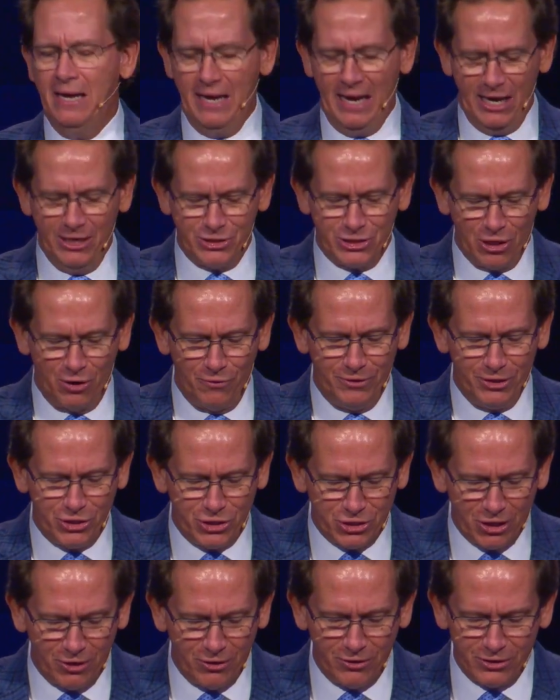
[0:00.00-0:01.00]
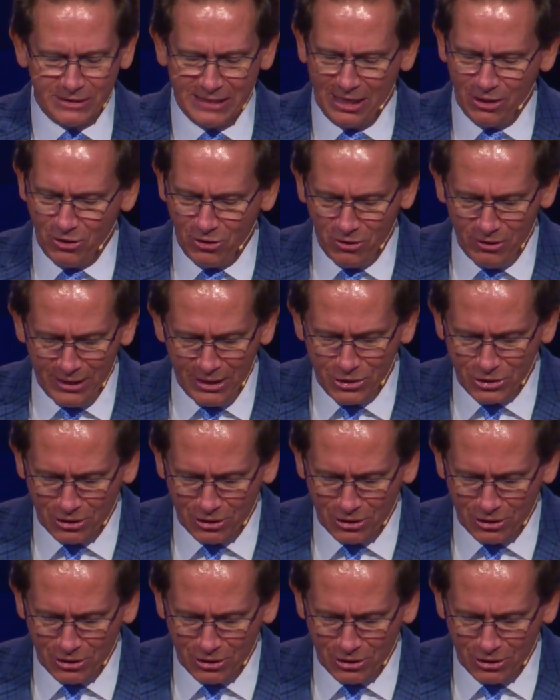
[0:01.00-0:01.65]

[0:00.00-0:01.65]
And so the church, that early